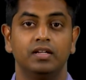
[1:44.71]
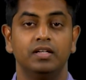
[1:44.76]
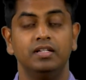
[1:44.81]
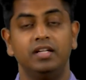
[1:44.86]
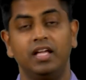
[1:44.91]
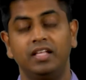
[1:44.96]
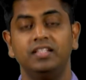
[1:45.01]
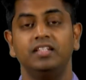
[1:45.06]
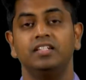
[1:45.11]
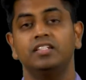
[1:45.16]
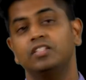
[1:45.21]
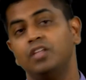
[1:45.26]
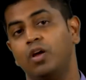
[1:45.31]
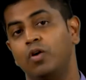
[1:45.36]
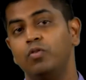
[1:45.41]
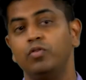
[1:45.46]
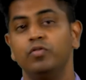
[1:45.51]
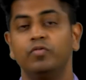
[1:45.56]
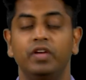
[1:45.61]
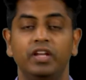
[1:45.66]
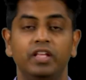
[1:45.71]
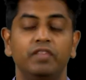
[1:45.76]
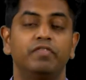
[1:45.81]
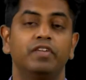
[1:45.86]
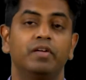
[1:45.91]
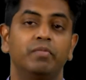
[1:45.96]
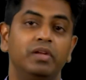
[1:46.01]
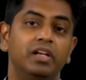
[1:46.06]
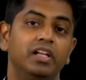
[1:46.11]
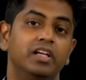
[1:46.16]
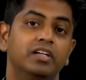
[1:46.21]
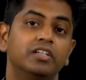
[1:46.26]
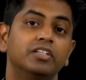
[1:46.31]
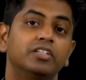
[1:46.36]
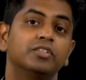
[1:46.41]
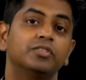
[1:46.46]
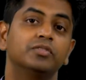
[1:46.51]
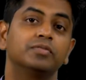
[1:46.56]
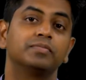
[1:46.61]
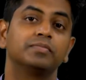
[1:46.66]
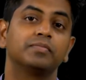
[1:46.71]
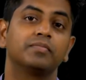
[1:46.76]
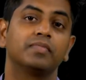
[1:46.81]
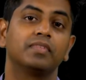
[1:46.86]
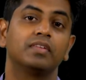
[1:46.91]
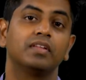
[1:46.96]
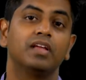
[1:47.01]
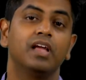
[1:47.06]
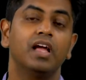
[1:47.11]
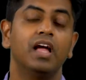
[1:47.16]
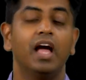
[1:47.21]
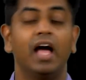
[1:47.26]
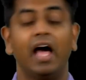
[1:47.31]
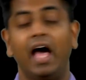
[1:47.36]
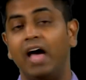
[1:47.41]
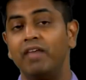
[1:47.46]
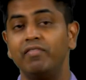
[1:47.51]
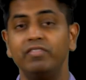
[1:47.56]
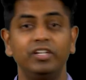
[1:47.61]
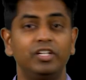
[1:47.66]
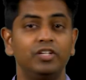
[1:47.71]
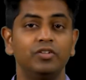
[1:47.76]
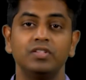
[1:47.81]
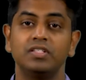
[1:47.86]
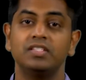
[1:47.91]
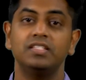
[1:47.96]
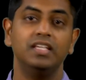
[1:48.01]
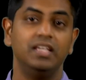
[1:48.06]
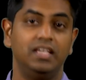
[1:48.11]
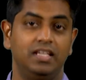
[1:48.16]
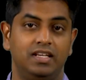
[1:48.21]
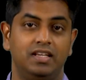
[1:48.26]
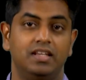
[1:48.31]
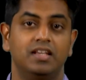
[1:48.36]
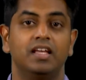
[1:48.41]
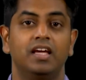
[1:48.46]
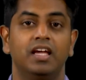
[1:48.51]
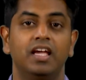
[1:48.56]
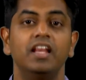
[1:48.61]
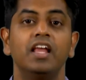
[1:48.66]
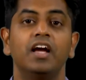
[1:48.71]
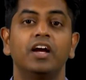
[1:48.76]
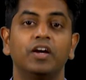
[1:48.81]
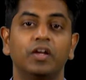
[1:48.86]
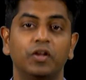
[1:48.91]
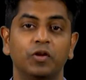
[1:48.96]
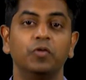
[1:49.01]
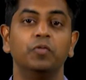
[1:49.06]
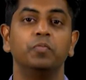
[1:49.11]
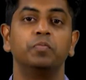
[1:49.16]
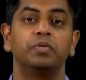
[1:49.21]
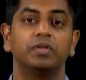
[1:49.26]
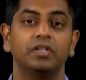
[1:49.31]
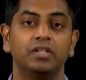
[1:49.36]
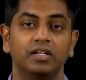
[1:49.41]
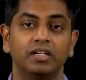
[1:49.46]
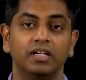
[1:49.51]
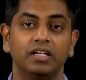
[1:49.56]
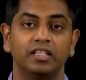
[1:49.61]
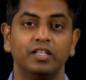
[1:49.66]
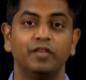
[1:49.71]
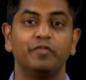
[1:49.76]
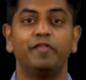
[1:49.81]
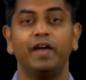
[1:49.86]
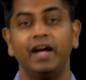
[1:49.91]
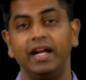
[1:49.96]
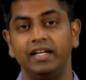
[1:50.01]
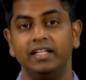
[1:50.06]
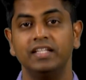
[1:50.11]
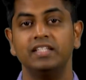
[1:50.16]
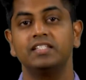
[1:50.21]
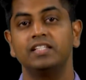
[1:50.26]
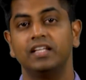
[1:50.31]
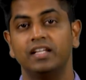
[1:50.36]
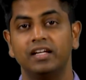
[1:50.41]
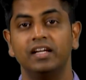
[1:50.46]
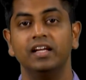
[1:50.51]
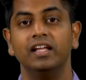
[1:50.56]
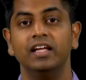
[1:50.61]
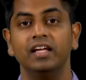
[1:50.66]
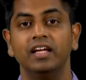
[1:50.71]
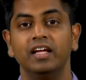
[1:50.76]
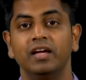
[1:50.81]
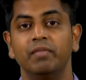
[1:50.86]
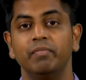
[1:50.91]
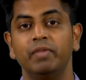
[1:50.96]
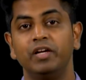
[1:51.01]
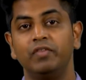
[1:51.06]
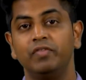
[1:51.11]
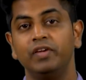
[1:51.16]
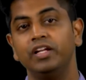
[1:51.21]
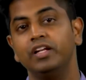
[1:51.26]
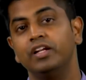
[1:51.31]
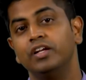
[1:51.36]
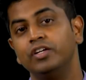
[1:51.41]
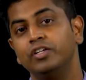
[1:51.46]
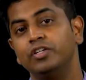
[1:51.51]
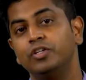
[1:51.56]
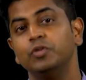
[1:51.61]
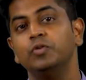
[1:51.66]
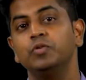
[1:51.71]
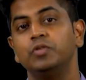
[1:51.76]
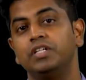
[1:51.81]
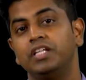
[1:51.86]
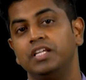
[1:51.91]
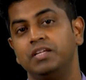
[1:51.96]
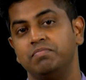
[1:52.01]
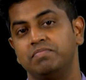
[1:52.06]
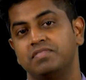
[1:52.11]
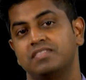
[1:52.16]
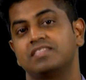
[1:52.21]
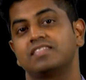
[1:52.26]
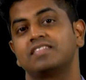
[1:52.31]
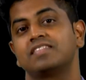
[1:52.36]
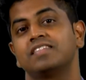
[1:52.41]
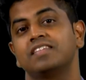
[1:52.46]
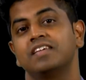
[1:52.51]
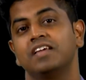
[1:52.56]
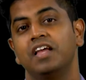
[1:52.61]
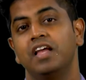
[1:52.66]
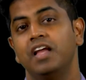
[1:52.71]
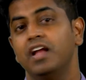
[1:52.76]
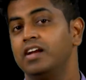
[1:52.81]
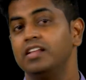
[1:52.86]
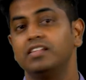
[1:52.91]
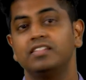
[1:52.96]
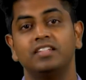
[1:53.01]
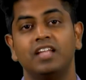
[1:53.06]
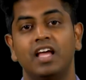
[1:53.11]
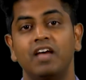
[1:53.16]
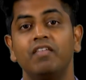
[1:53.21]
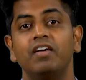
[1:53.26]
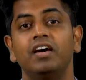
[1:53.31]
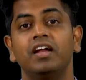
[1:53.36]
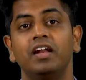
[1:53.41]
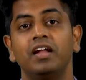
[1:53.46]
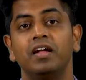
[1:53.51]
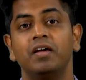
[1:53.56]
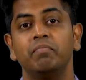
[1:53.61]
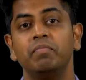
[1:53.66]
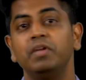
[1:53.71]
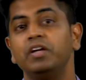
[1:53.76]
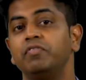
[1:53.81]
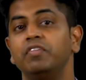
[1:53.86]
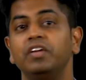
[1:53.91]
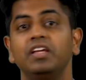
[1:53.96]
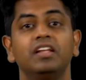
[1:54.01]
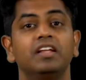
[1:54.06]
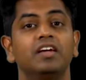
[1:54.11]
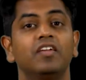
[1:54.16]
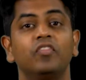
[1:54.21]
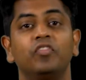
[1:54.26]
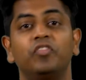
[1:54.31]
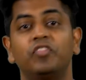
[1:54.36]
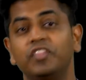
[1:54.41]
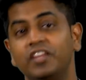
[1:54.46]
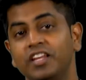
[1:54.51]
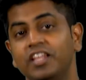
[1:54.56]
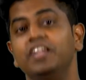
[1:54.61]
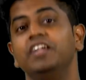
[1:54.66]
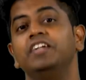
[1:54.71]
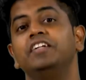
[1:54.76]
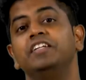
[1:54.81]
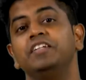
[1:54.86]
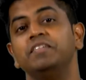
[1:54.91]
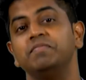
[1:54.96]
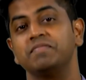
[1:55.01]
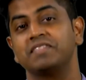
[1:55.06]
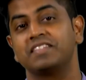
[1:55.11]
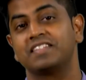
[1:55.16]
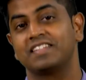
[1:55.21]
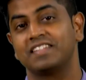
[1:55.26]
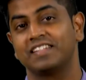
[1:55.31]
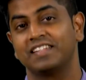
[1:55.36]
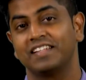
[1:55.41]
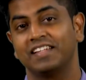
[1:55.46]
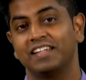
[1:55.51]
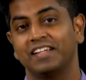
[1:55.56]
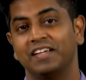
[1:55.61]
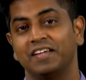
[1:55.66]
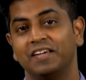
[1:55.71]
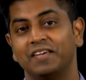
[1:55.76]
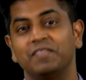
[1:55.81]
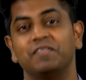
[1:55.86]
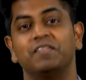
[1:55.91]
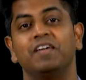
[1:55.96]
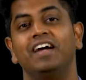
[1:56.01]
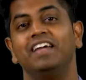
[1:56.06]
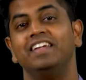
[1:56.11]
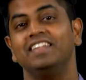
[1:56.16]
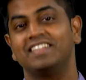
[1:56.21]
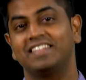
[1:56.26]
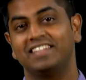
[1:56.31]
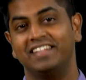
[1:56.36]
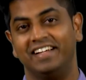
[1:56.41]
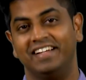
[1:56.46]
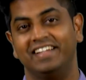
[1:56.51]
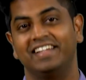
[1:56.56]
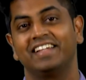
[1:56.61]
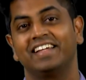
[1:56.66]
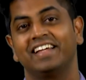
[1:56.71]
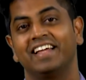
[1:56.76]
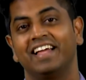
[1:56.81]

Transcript: Does it sound very familiar to you? Haven't you seen in a group the fight is generally between two teams? It is never between three teams. Why is that?